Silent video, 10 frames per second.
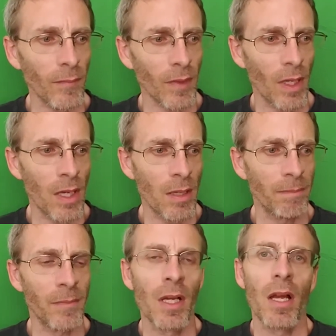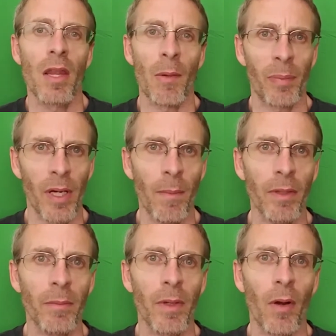The
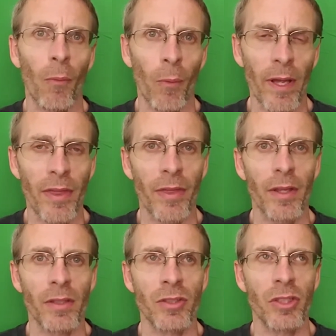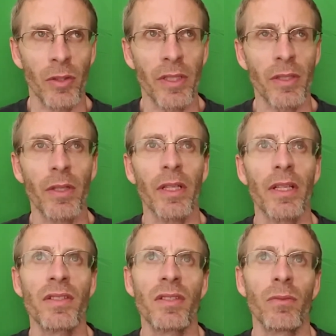problem with jury duty
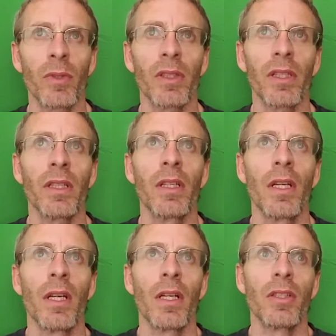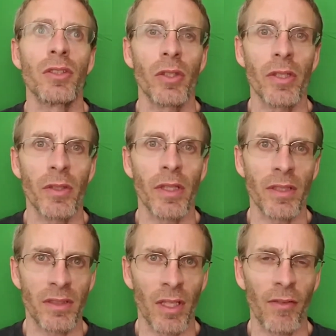isn't really jury duty
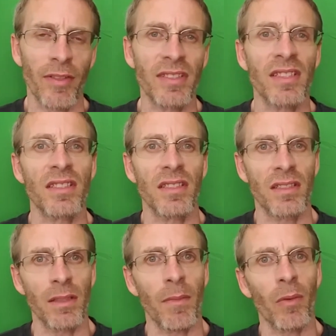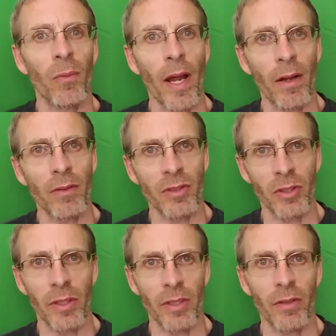itself, it's the system around
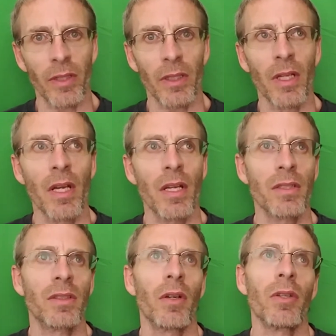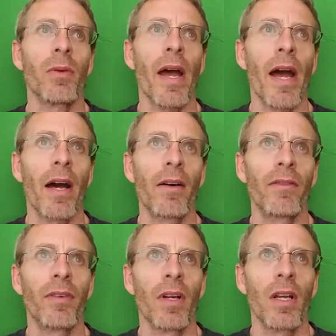jury duty. So you
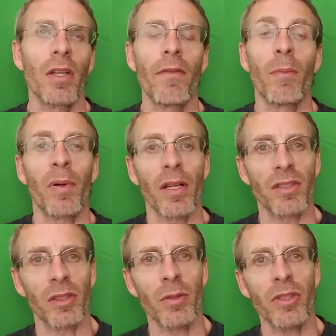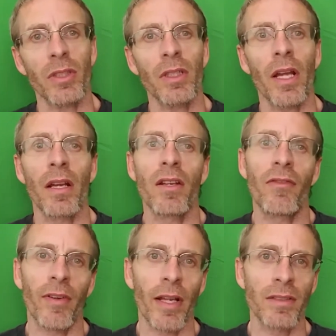have a prosecution and a
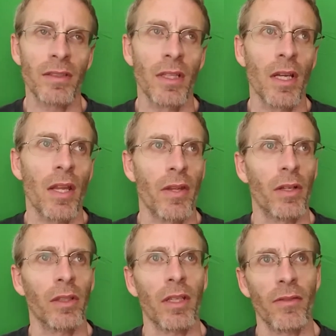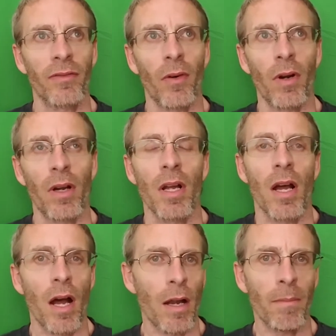defense. They're looking for
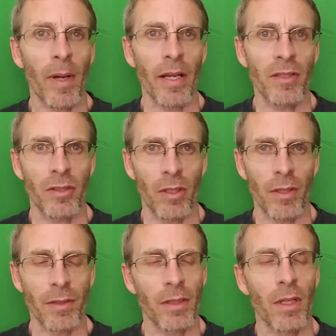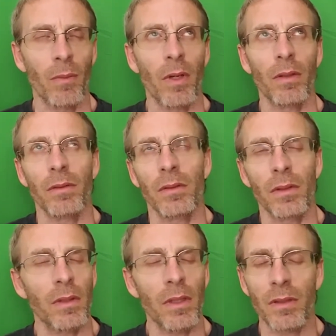unbiased jurors. Well,
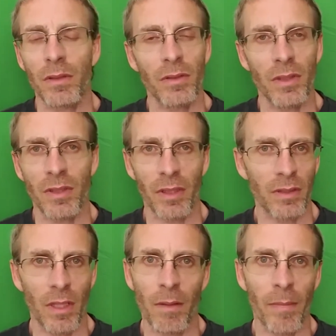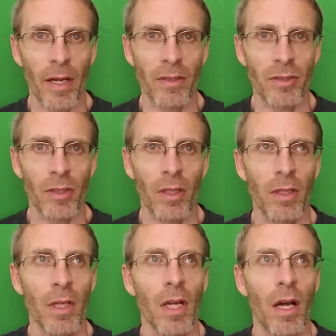there's no such thing as an unbiased juror.
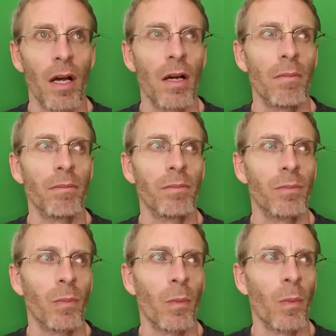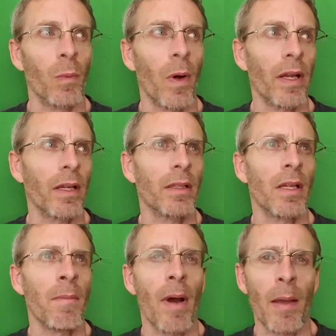
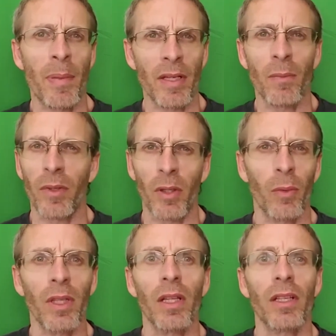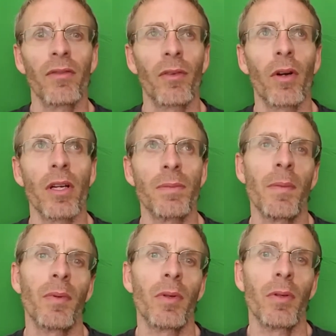In my opinion, what they're really looking for is
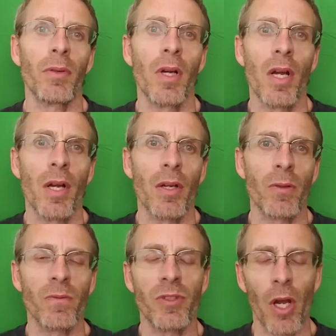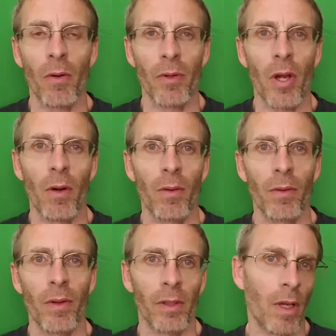people who don't know
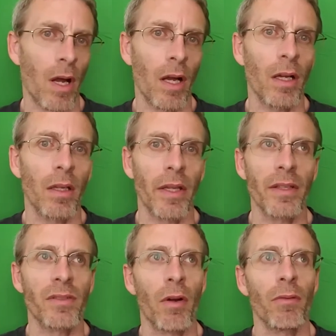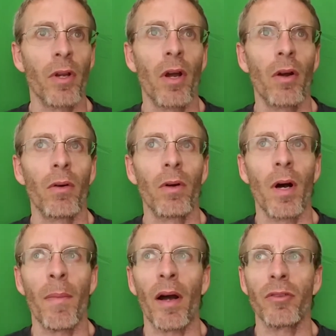the law, they don't know
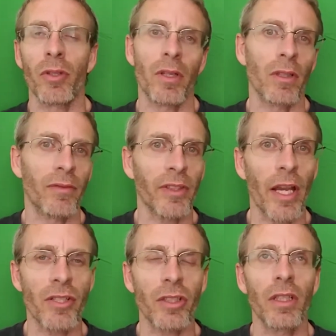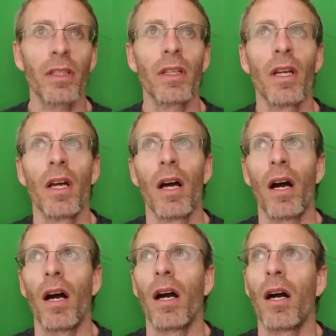about jury nullification,
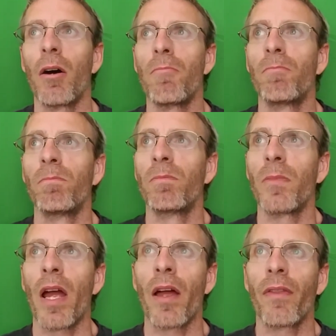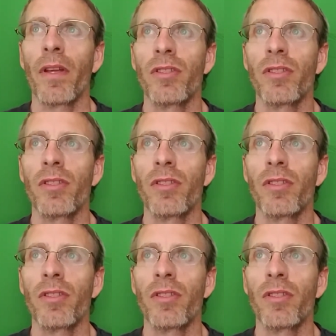and they're